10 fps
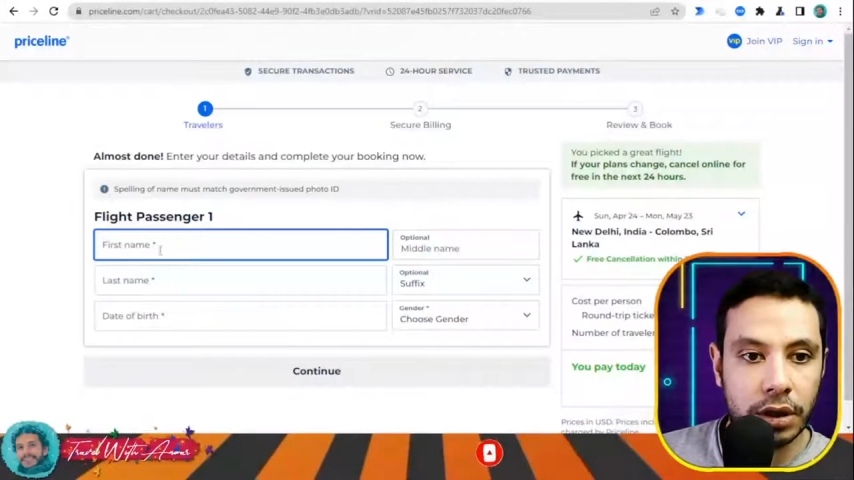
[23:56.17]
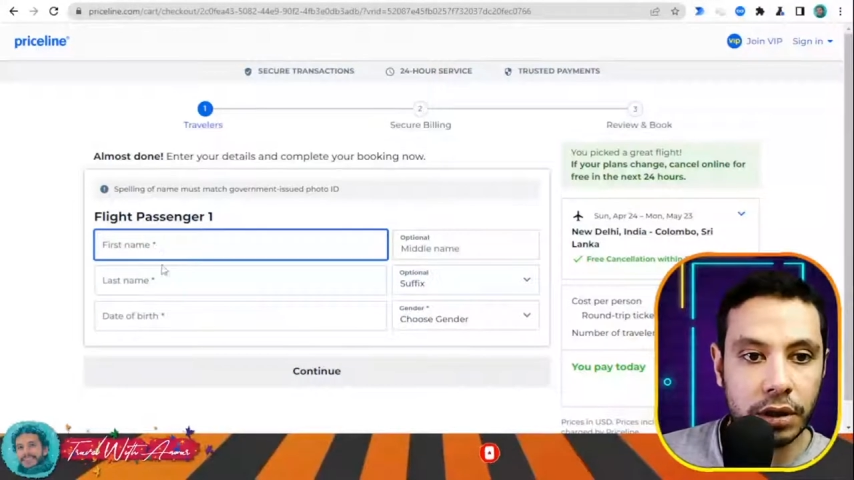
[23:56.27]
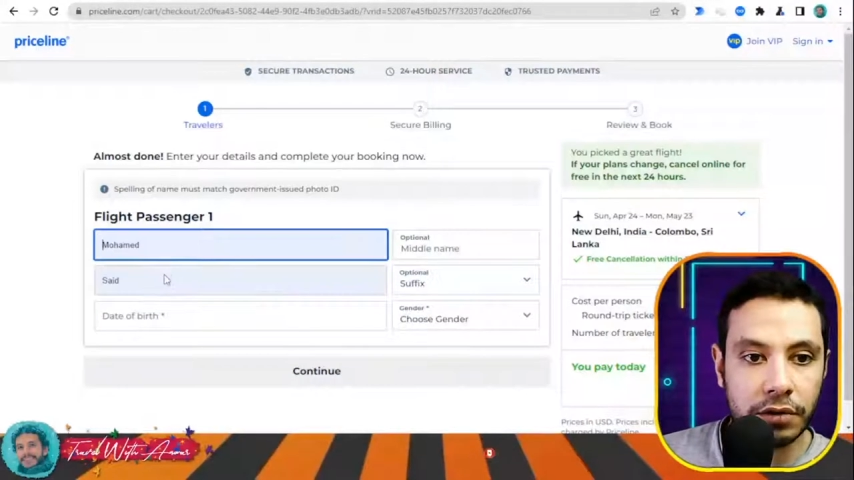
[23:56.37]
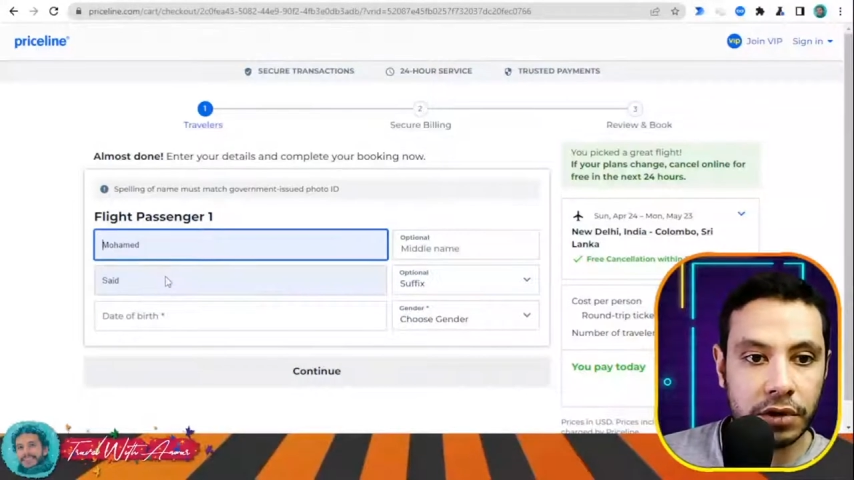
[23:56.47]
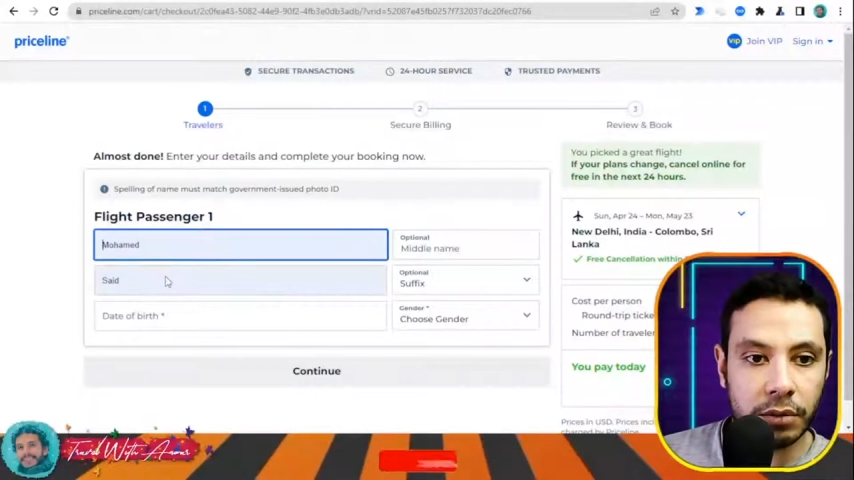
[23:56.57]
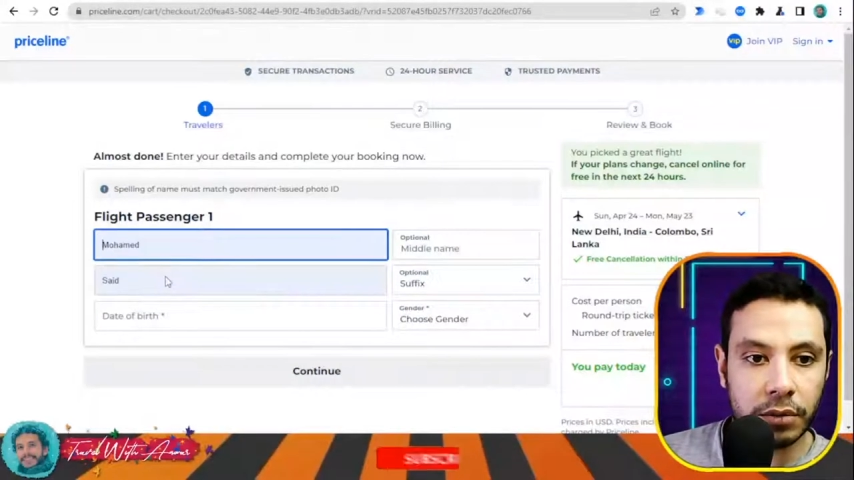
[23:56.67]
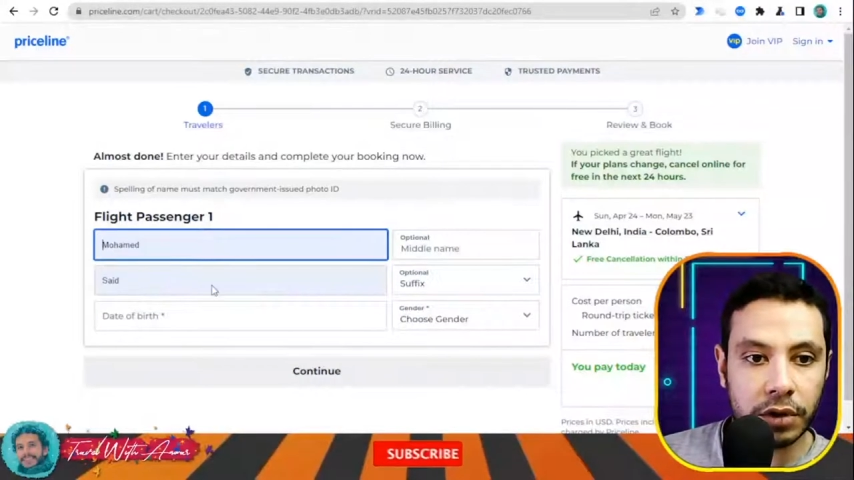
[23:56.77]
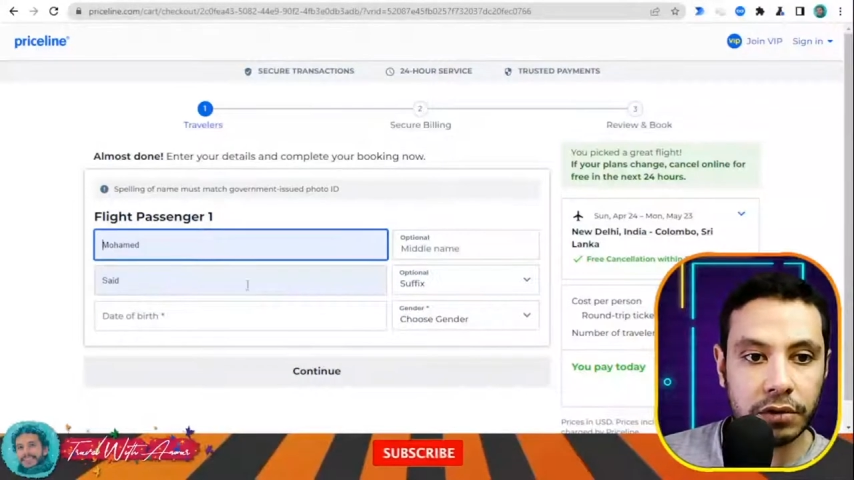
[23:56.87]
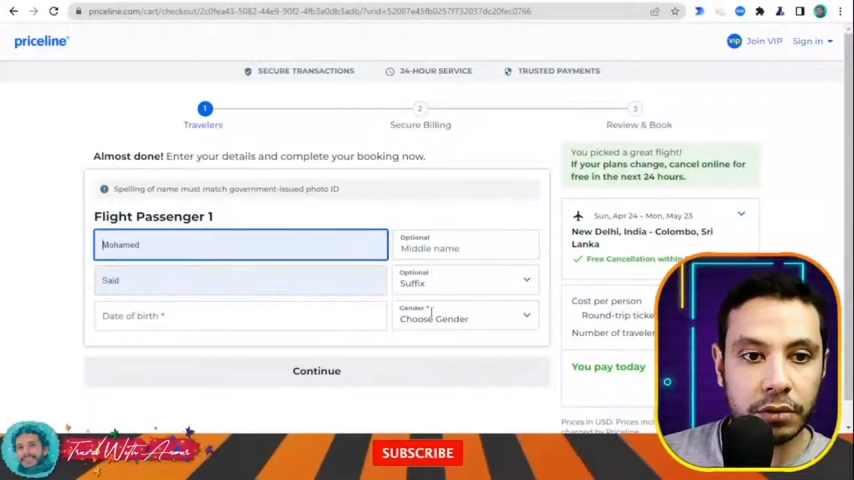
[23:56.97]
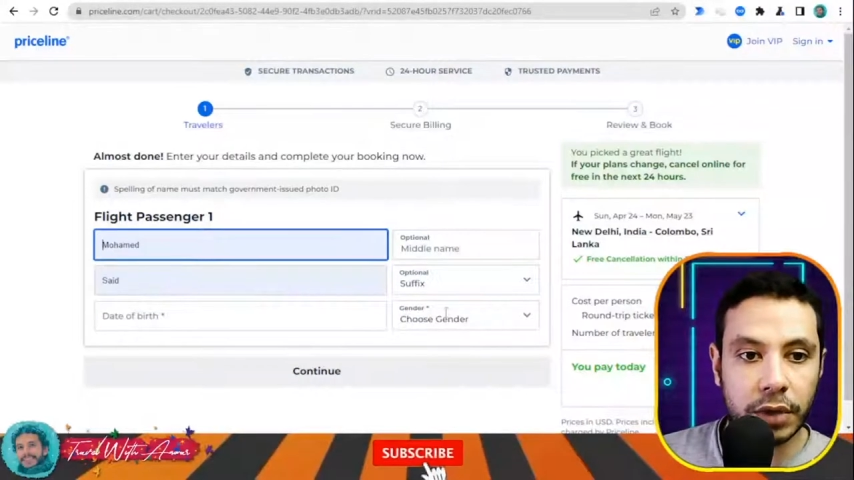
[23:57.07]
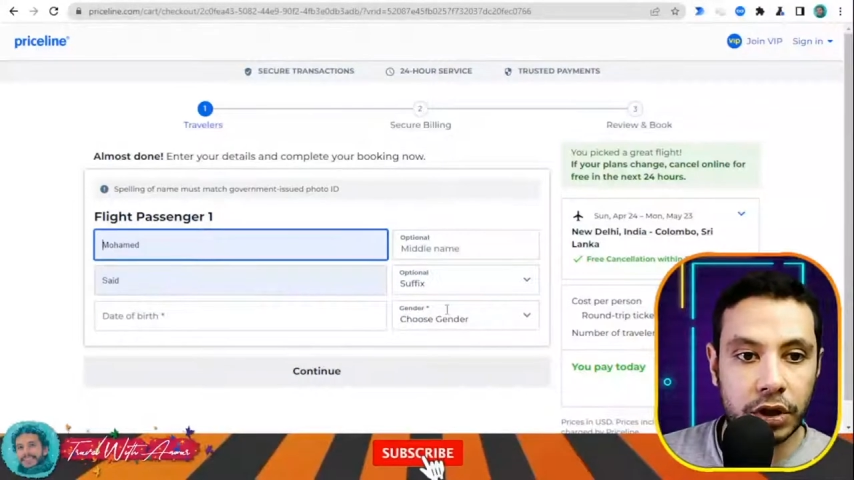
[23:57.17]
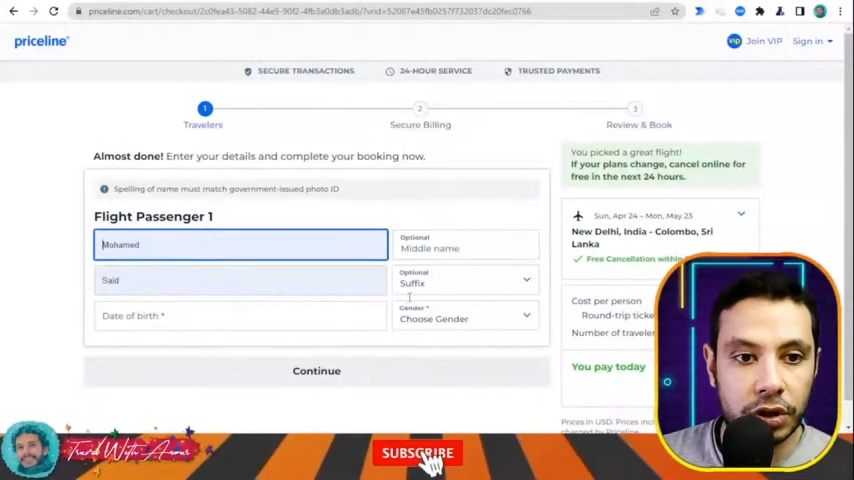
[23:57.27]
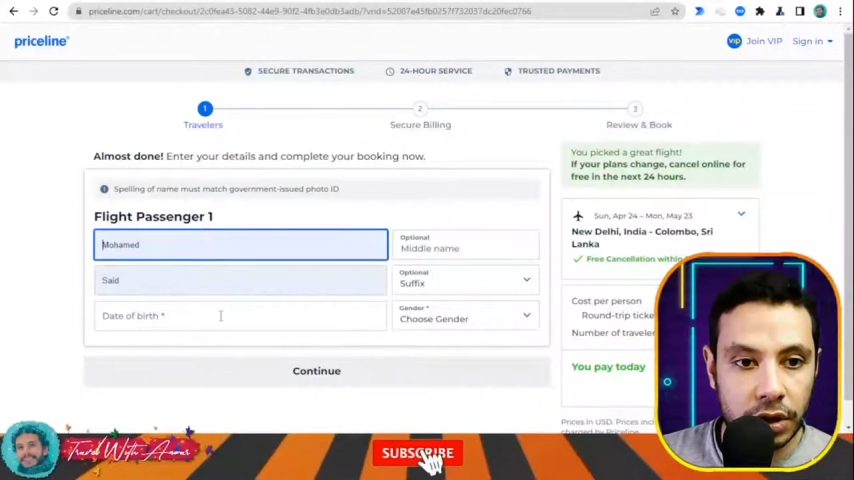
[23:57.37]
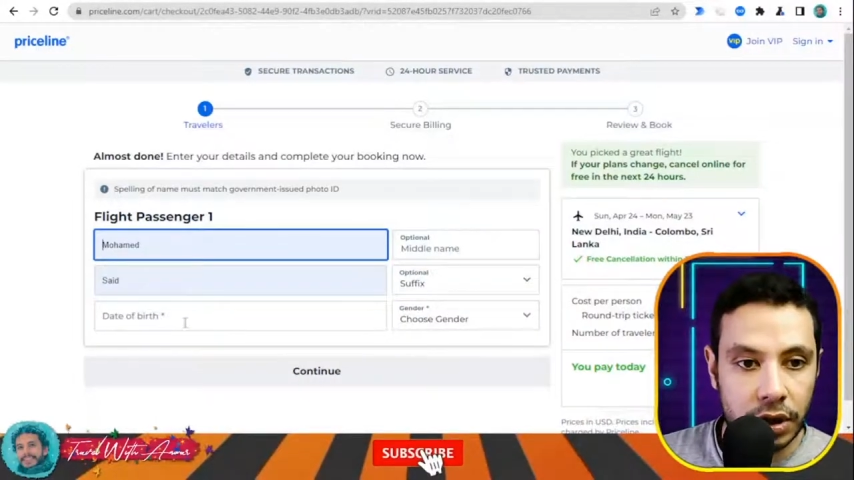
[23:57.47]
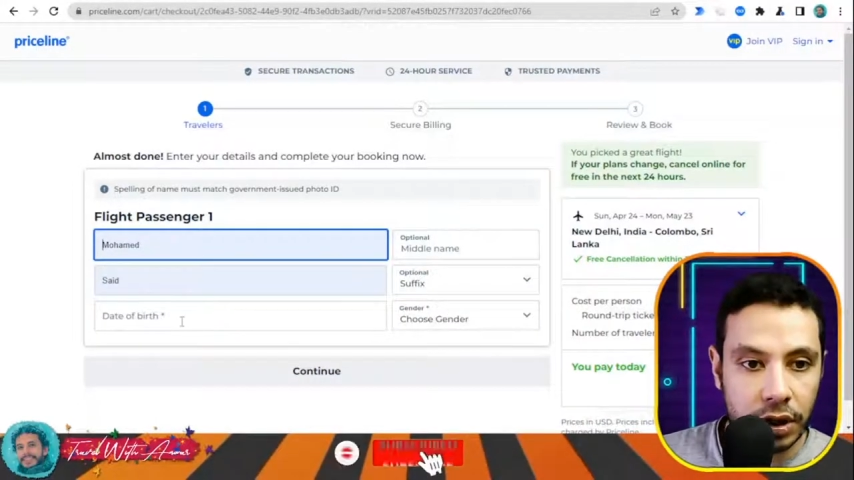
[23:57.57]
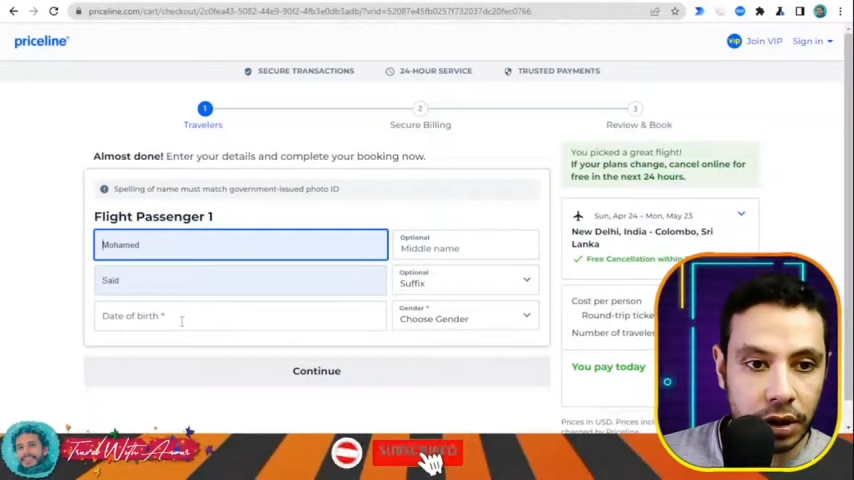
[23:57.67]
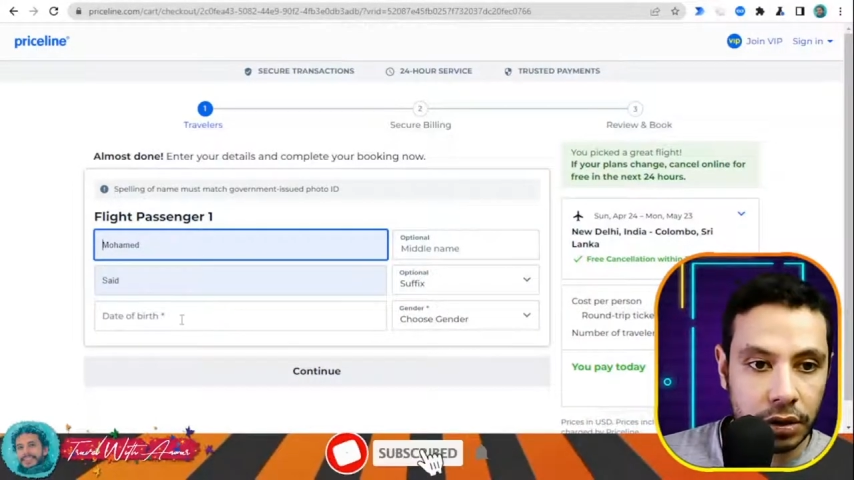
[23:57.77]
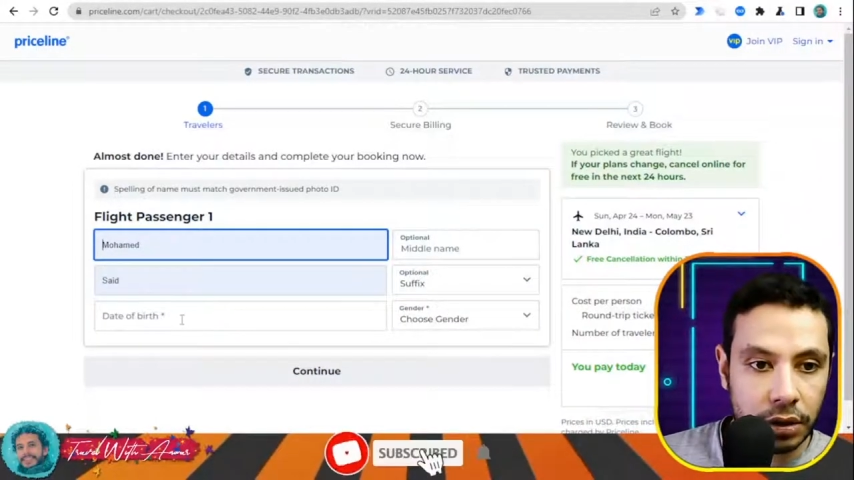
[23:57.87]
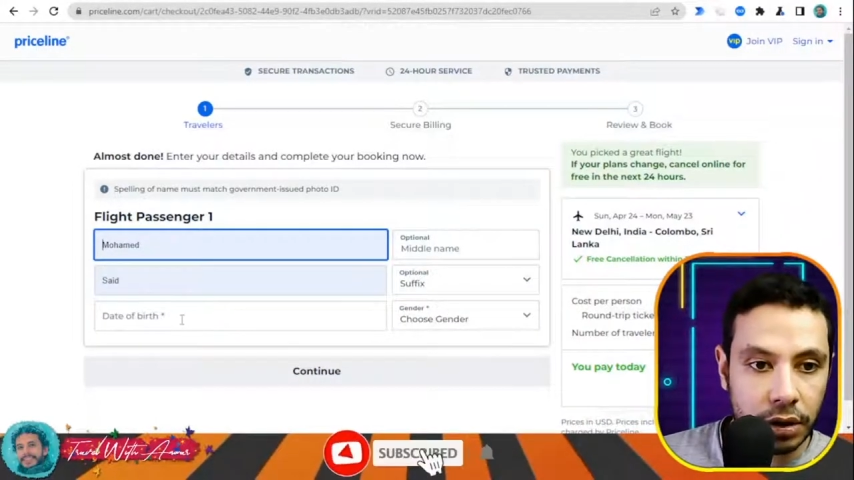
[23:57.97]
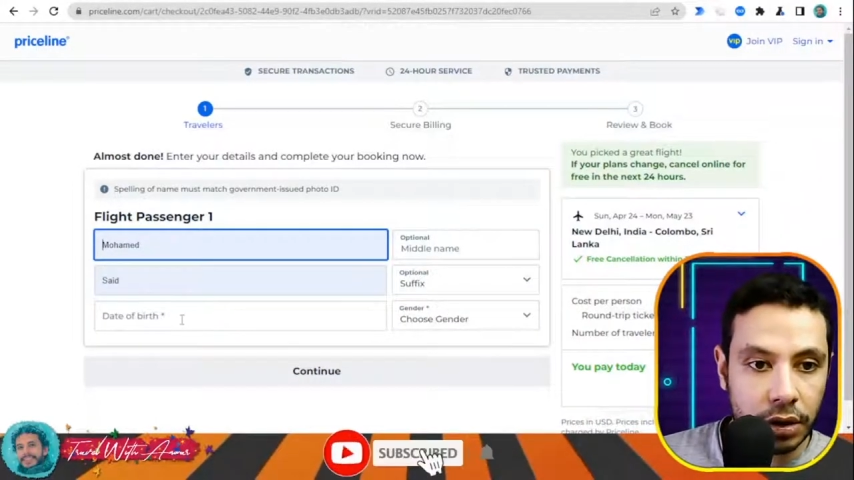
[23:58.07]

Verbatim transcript: give some informations here.